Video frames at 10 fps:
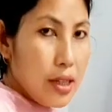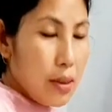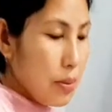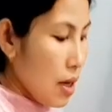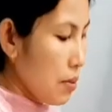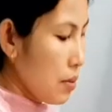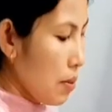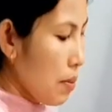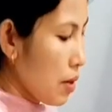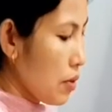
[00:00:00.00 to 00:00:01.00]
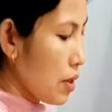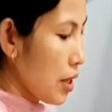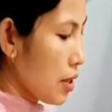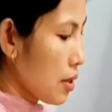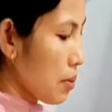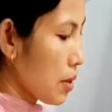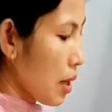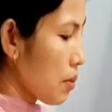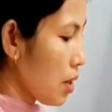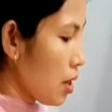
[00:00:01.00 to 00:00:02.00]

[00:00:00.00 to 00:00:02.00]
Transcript: some time, the bud will take some time.